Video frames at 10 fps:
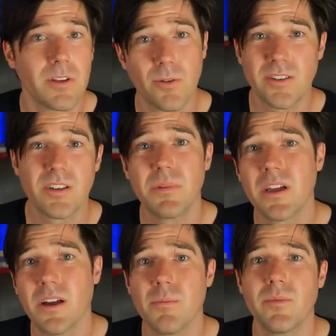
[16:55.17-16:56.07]
the question
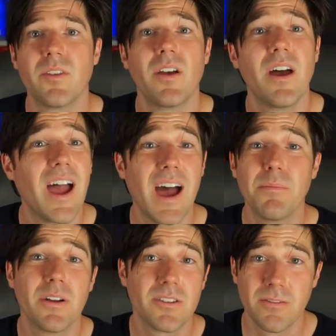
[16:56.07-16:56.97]
becomes, how
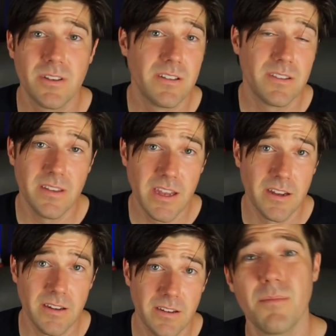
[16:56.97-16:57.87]
much of it is
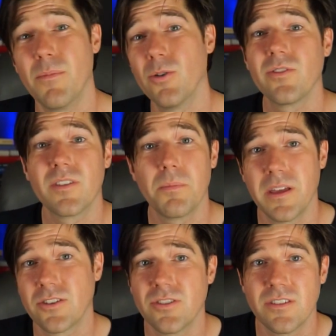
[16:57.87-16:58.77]
needed? Most
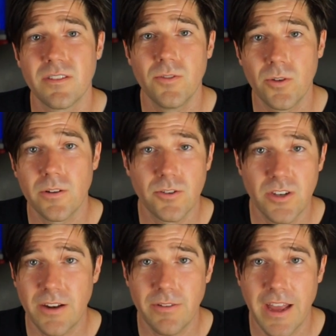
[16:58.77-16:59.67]
depictions of nuclear
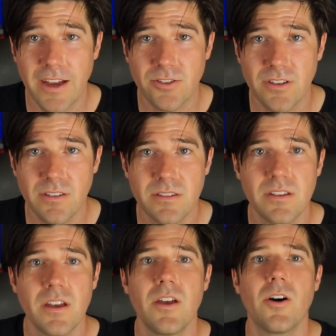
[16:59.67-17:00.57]
chain reactions
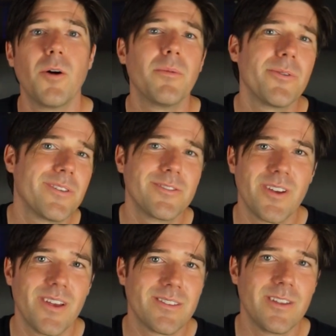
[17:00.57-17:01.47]
almost
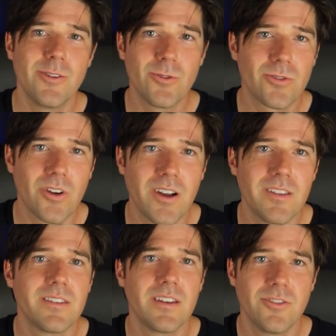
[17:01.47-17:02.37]
suggest the
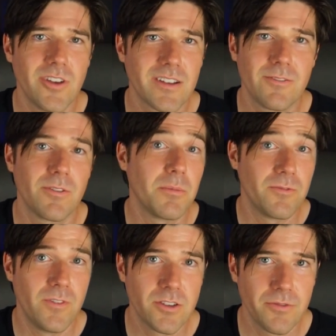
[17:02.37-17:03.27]
neutrons ejected from a
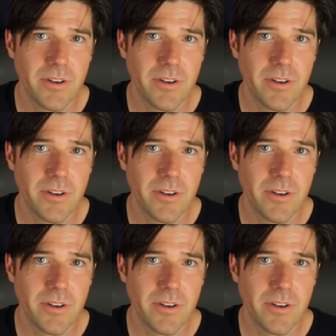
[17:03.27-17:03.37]
fission